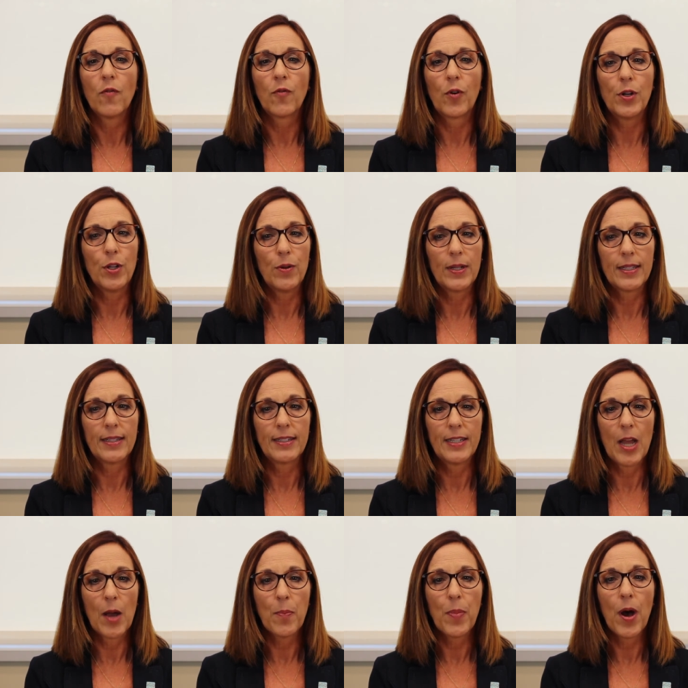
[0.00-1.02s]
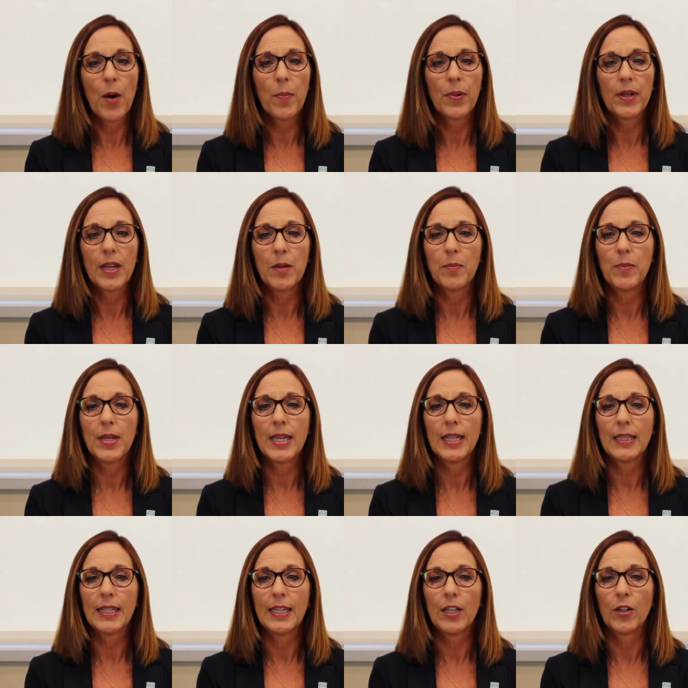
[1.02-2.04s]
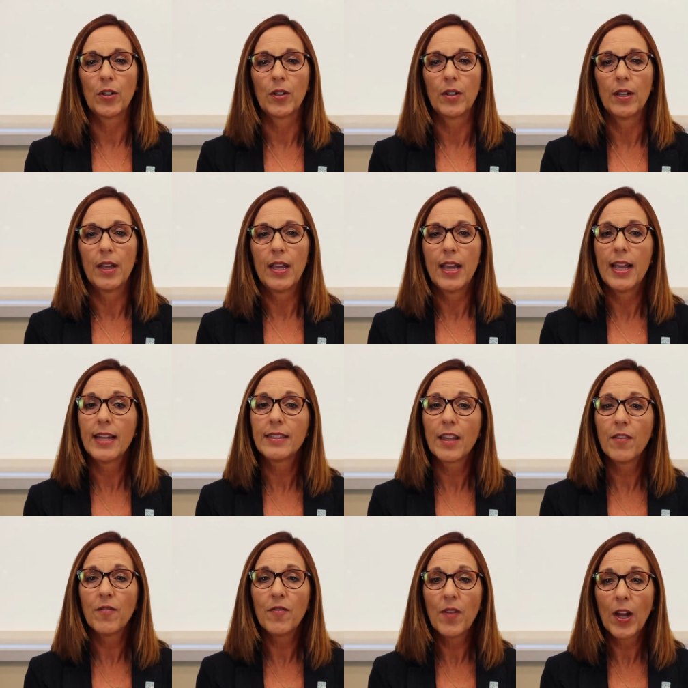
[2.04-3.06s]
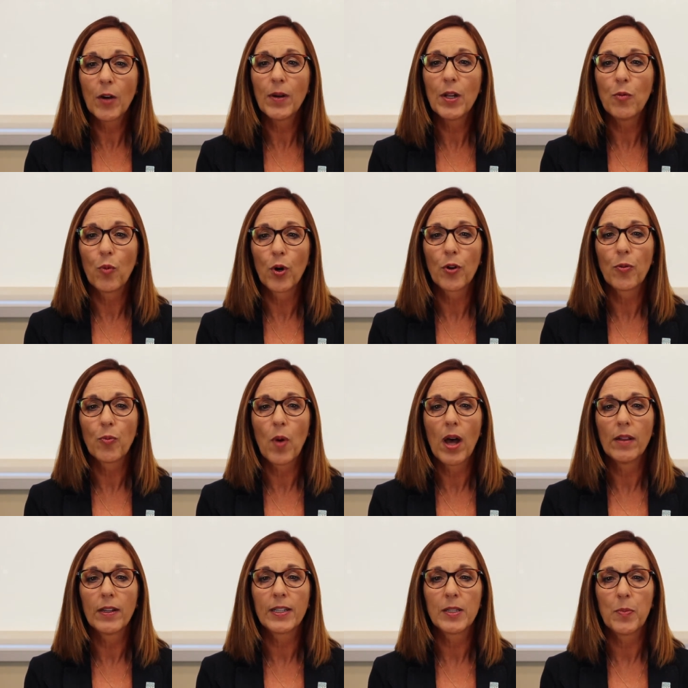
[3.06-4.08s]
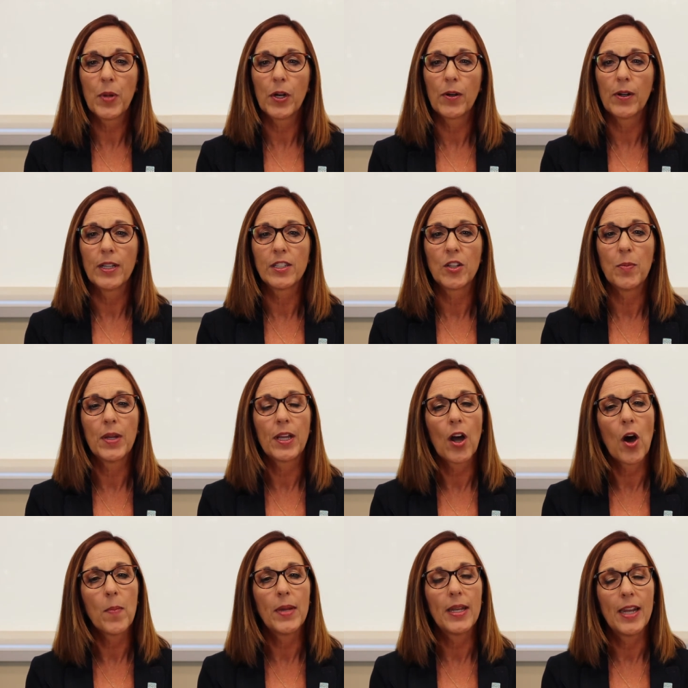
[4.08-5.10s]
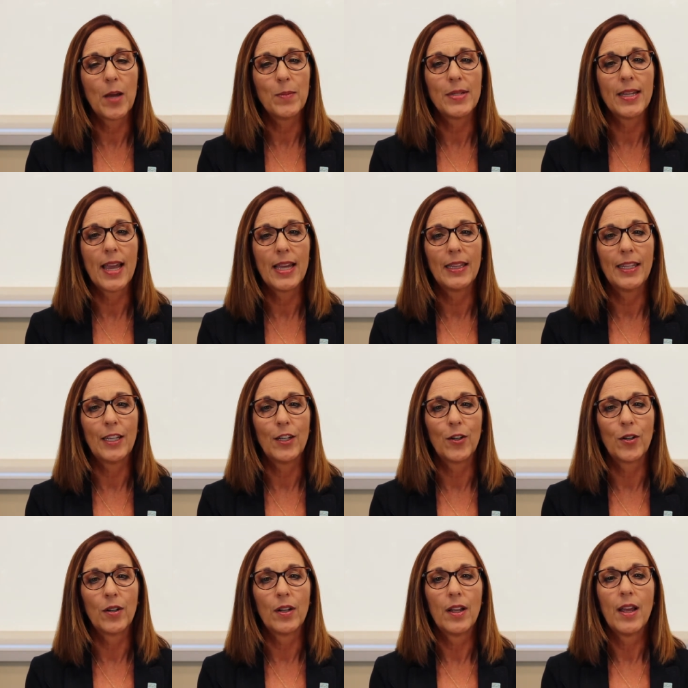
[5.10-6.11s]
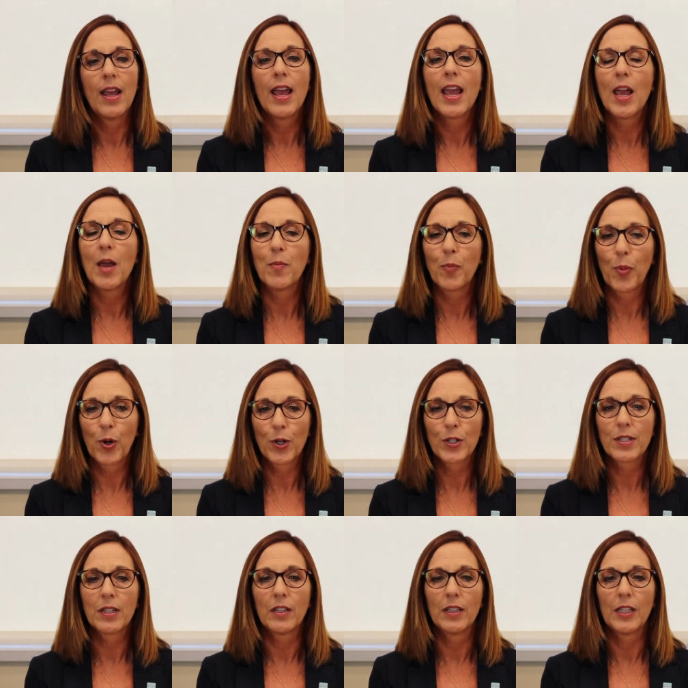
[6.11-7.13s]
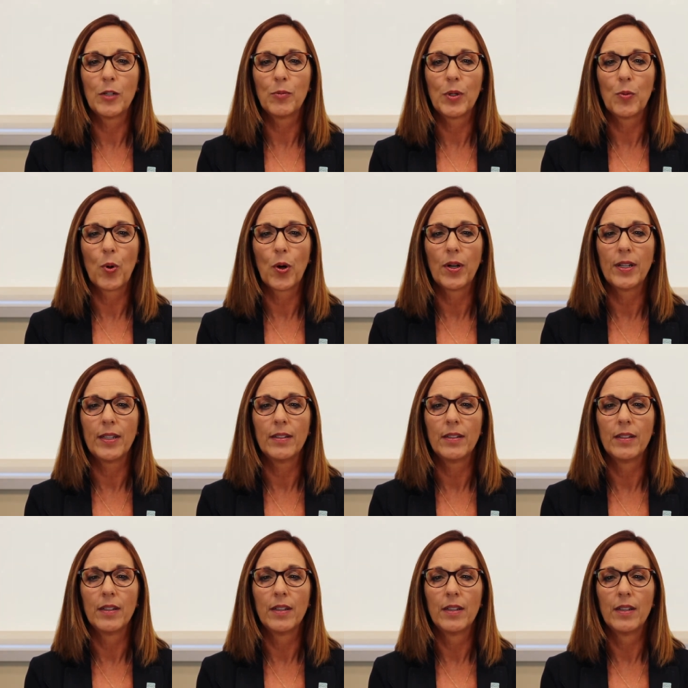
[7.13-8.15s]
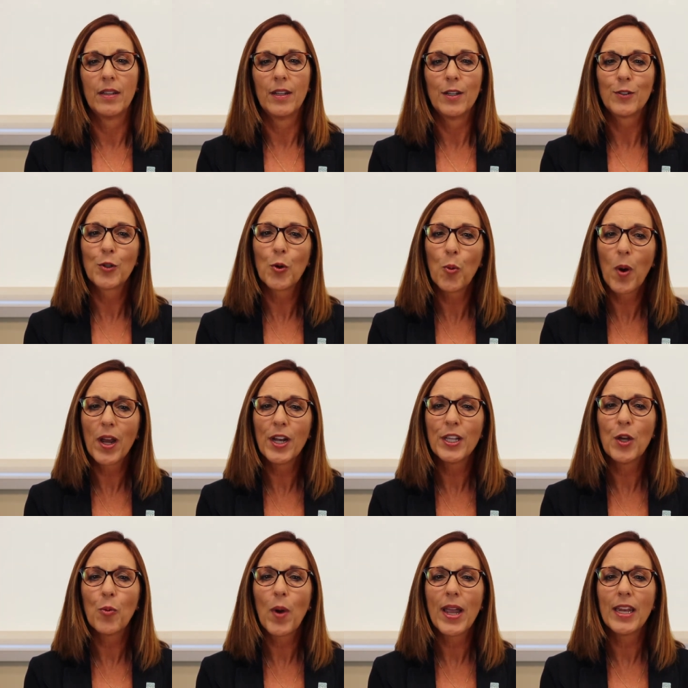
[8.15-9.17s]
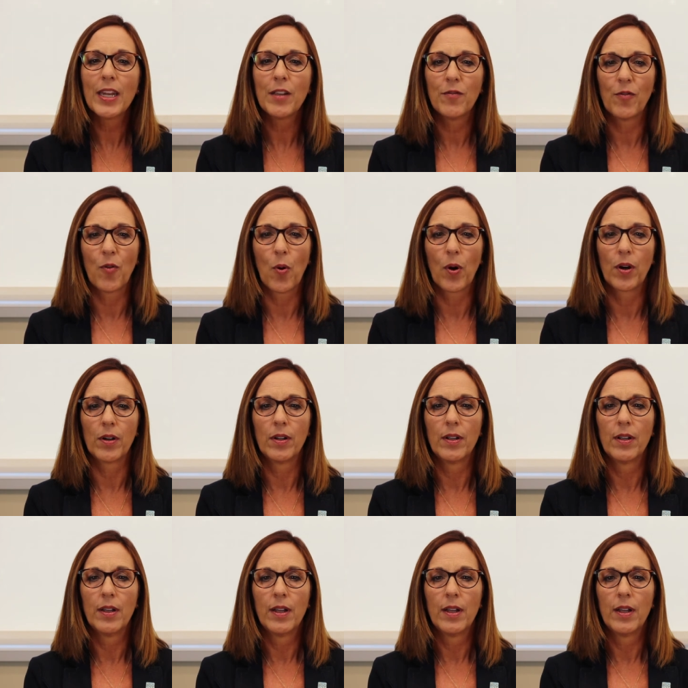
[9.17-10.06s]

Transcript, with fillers: for you to step up and be a leader. It's a very worthwhile experience to become an MDA leader and personally rewarding. So what are you waiting for?